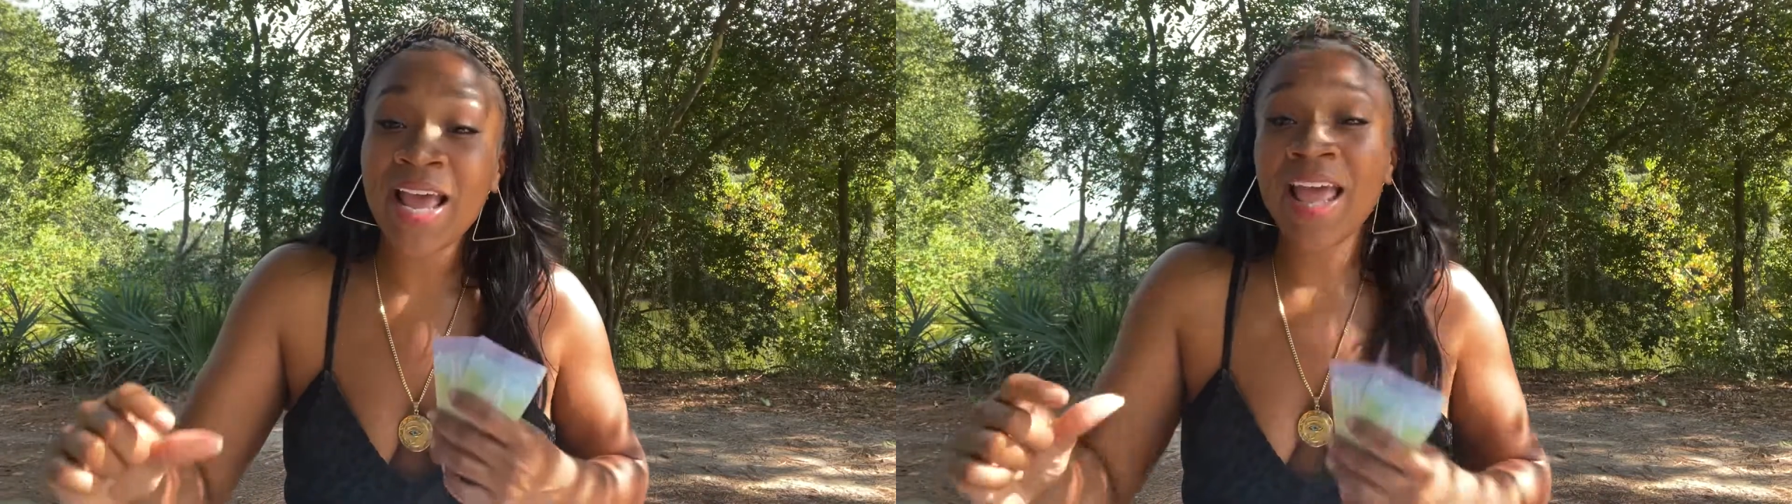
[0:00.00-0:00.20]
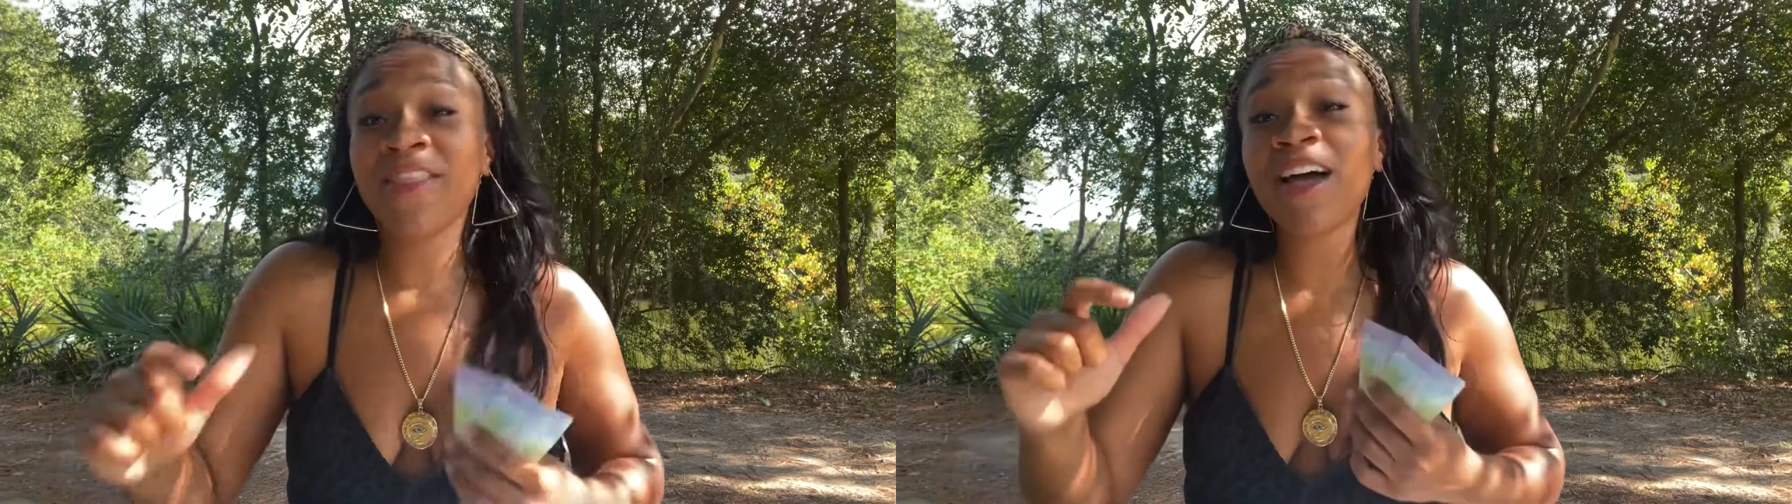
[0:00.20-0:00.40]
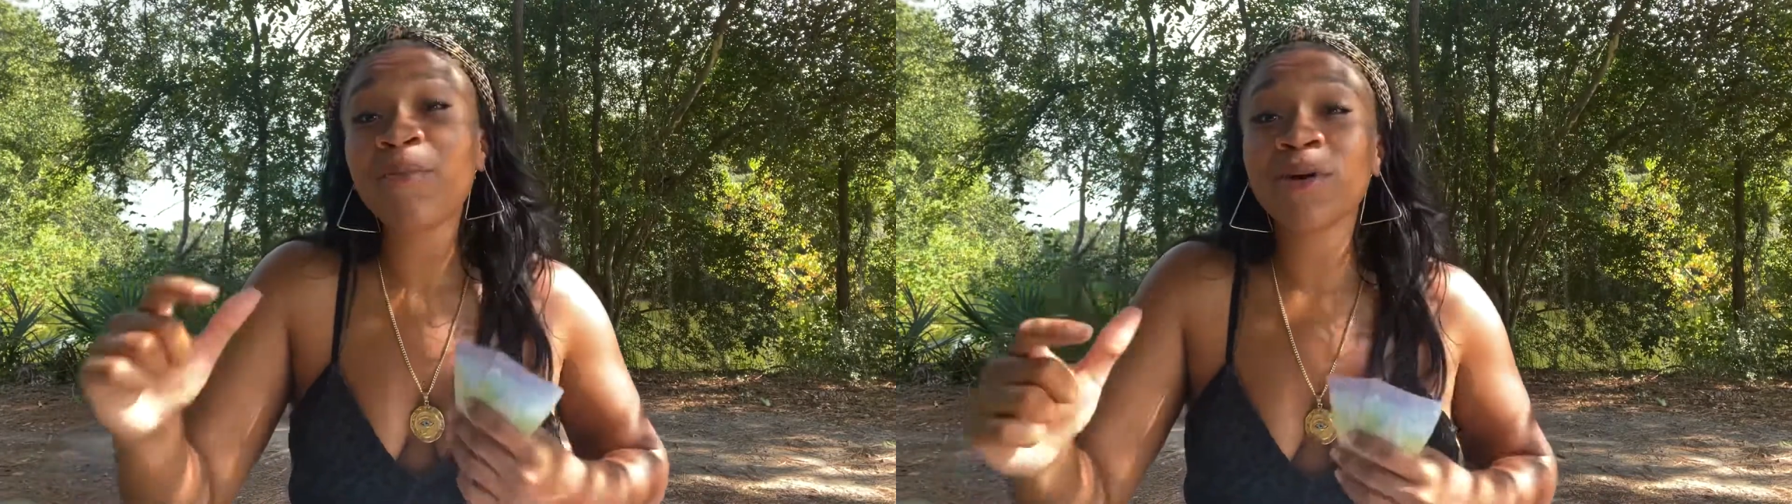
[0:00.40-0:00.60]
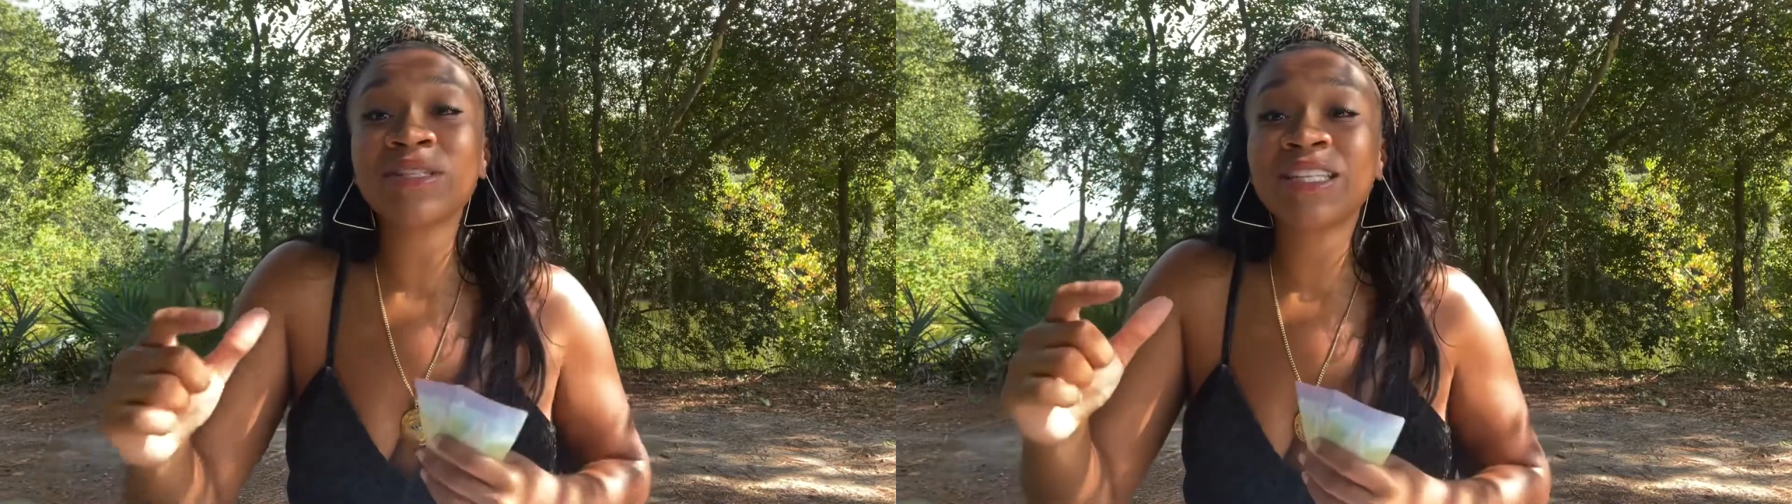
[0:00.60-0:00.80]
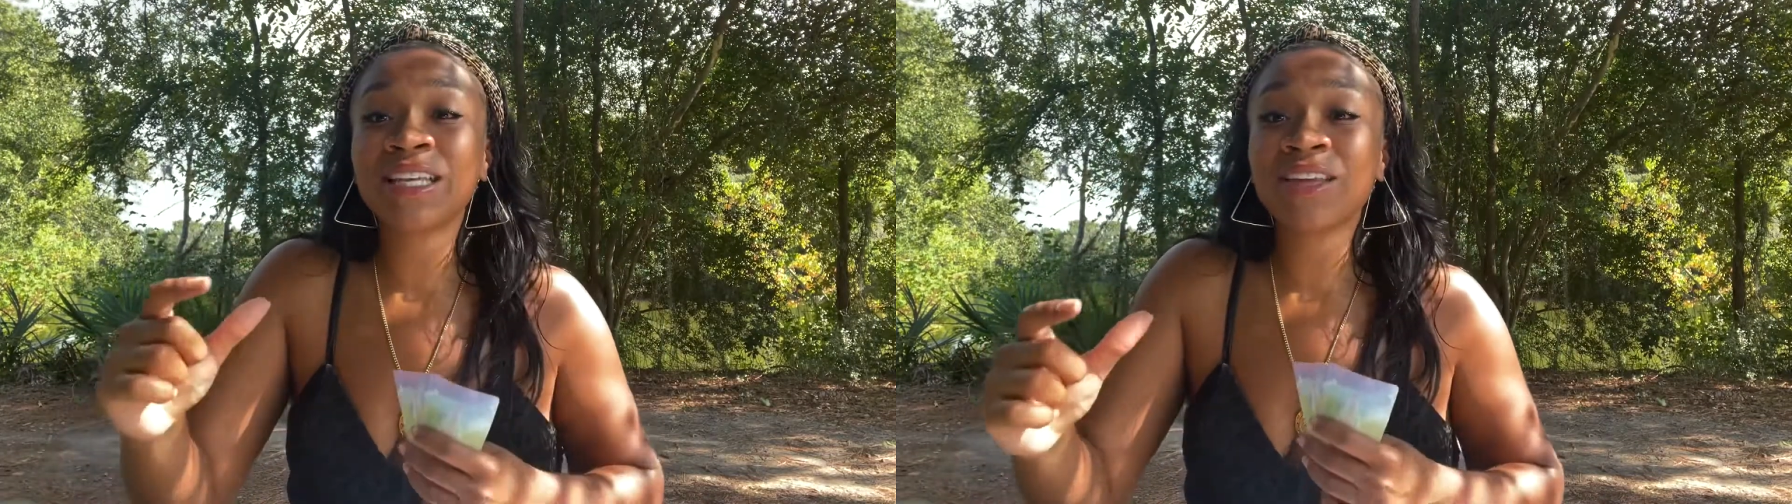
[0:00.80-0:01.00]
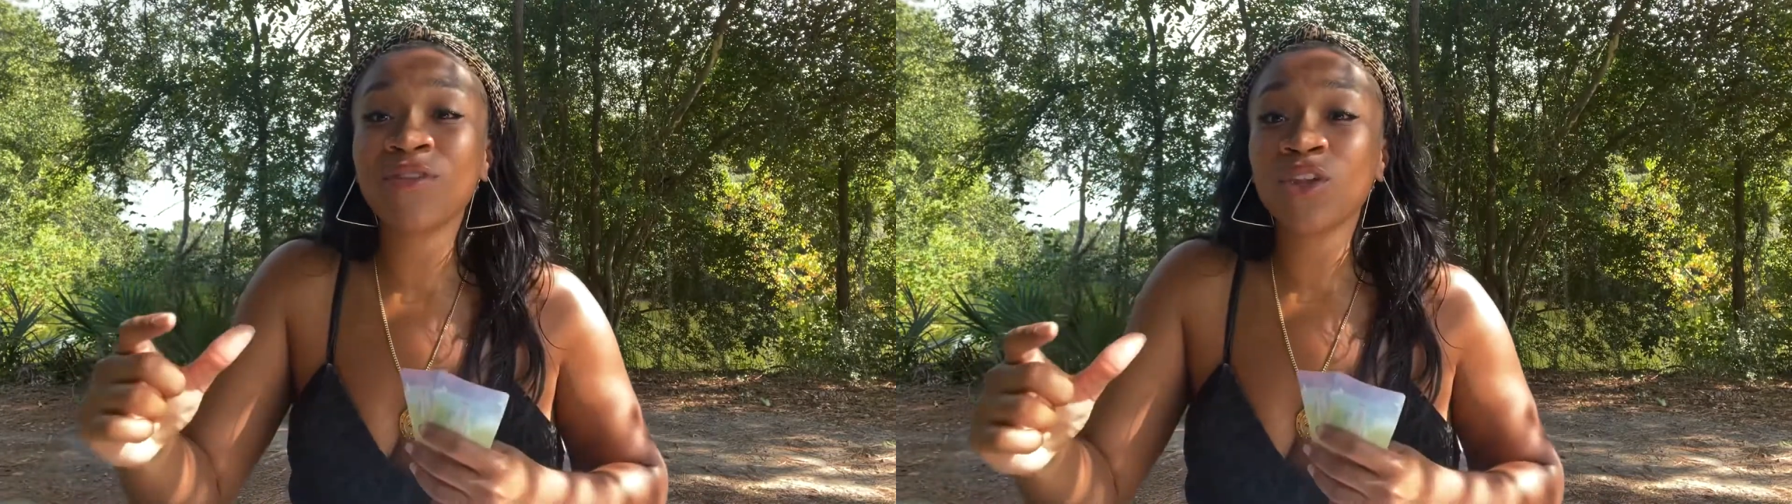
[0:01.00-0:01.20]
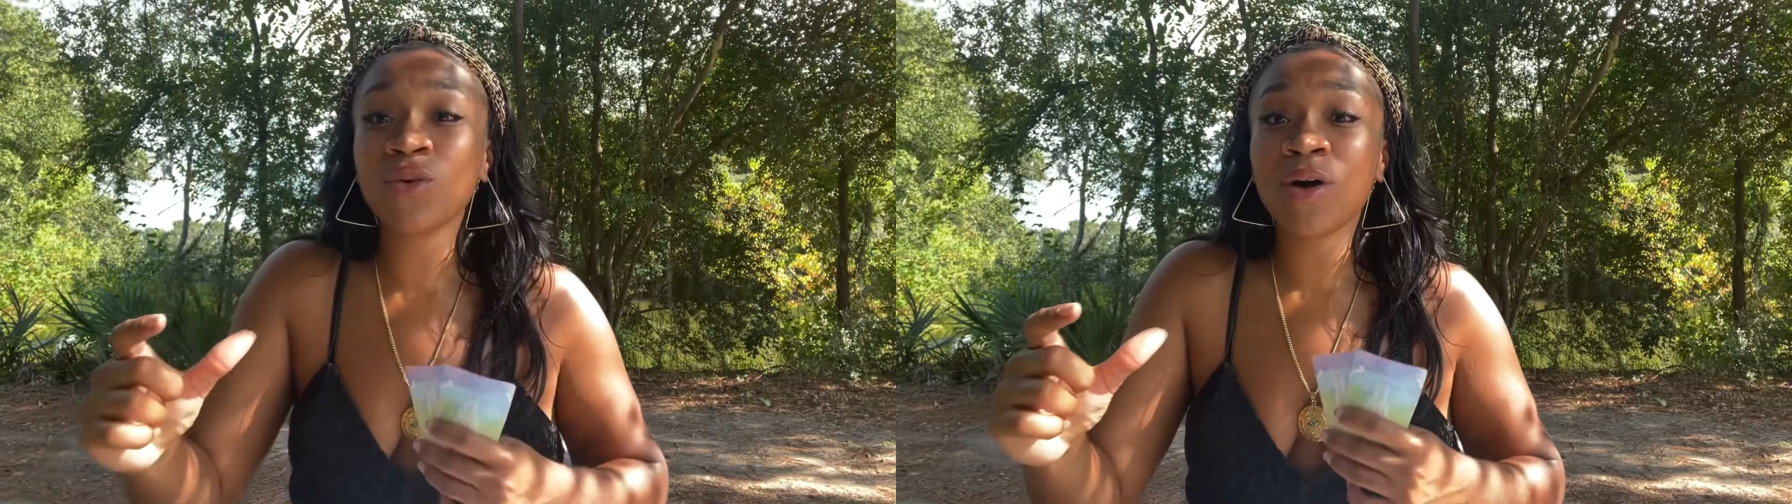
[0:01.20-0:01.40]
and that person giving you